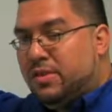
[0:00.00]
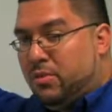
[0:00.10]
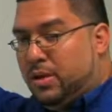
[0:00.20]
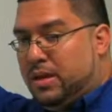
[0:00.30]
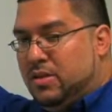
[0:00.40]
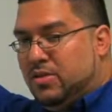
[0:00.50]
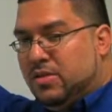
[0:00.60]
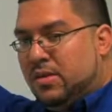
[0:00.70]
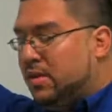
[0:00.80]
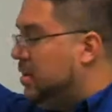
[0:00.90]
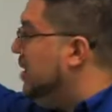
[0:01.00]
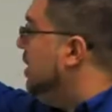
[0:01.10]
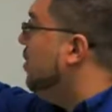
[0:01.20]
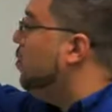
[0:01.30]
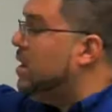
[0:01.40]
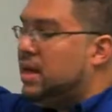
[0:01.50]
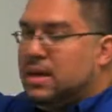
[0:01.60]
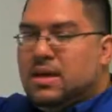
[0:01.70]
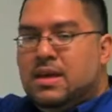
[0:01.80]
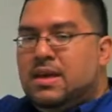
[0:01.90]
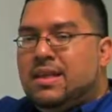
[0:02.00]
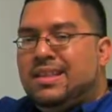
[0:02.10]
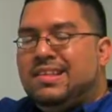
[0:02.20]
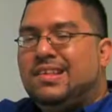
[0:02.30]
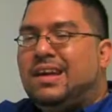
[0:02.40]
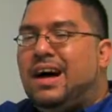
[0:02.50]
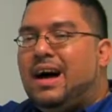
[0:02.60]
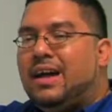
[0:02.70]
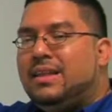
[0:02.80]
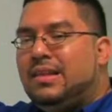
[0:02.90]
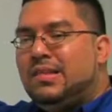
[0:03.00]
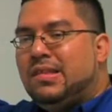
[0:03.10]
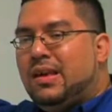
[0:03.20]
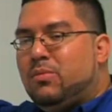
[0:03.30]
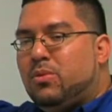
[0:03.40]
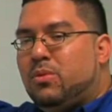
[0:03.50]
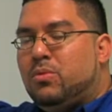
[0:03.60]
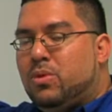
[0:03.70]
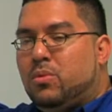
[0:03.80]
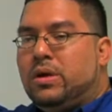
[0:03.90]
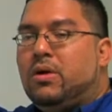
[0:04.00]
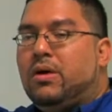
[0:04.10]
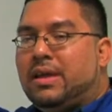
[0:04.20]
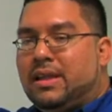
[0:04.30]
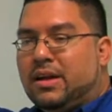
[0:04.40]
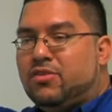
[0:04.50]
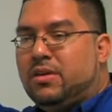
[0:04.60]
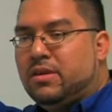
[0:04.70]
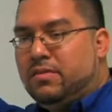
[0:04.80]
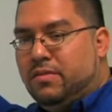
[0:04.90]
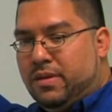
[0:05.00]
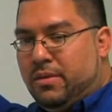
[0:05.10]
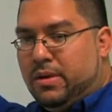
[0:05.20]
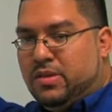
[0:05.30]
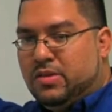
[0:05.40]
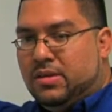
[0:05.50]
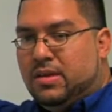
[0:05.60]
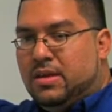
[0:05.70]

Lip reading: interarranged in a way that's a highly stable, what we call electron configuration.